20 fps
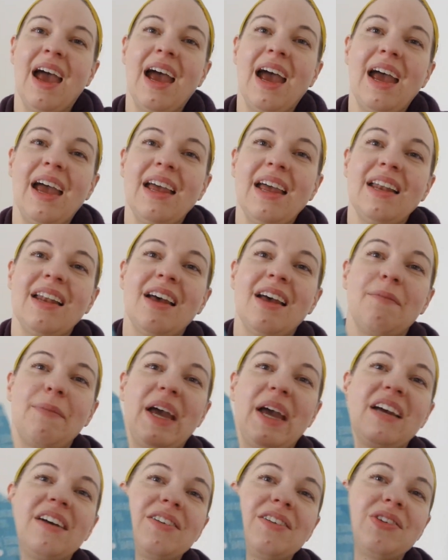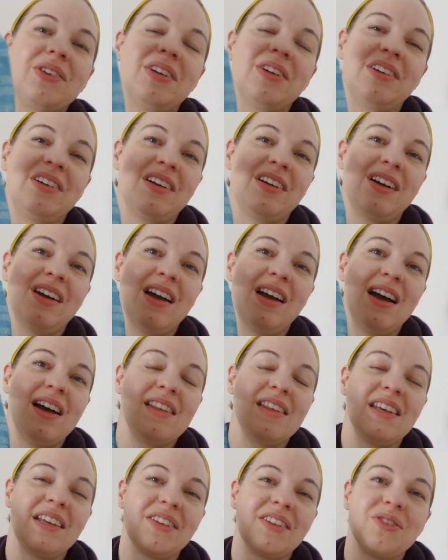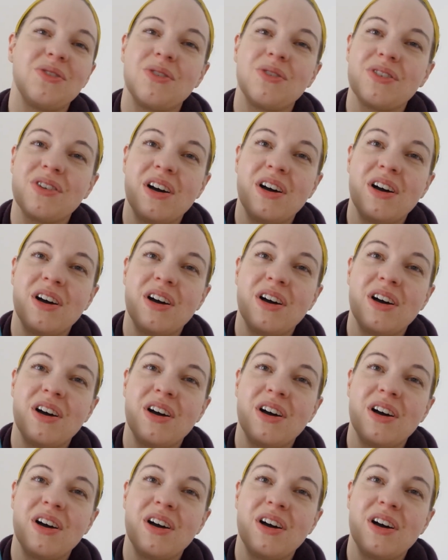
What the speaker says: And a bag of dirt. I think the dirt